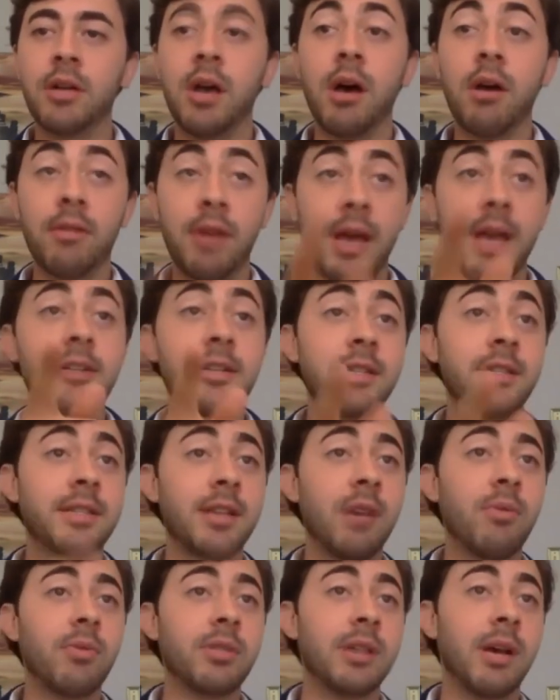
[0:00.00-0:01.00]
Oh, aging
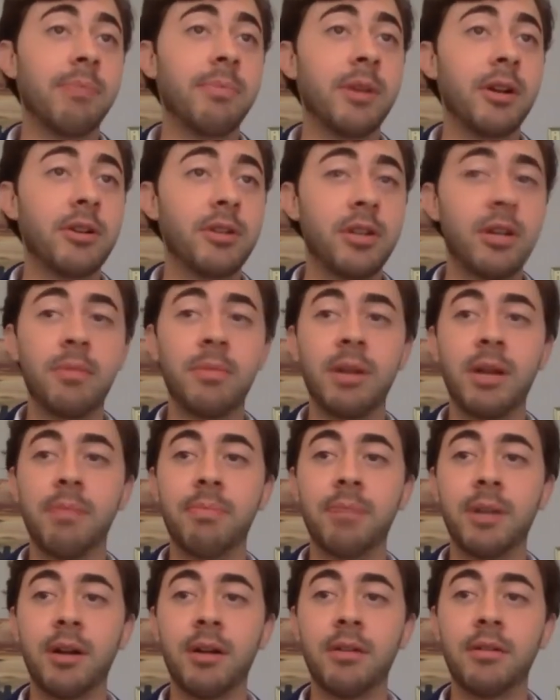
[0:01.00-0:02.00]
cell was up there. Should have been up
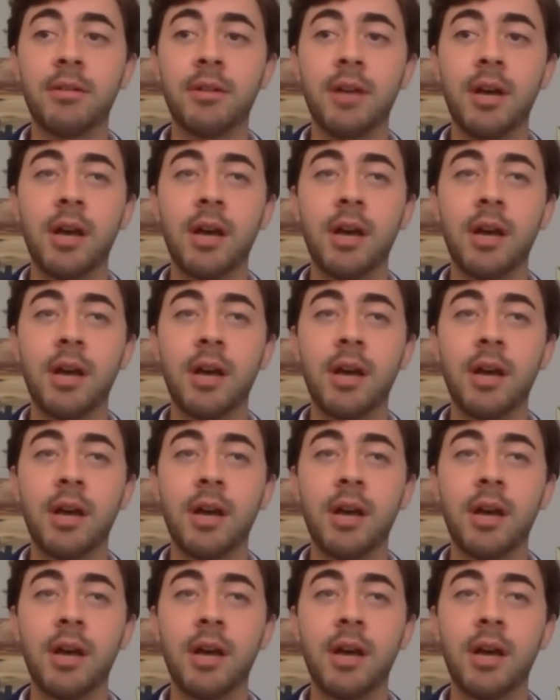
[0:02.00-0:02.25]
there.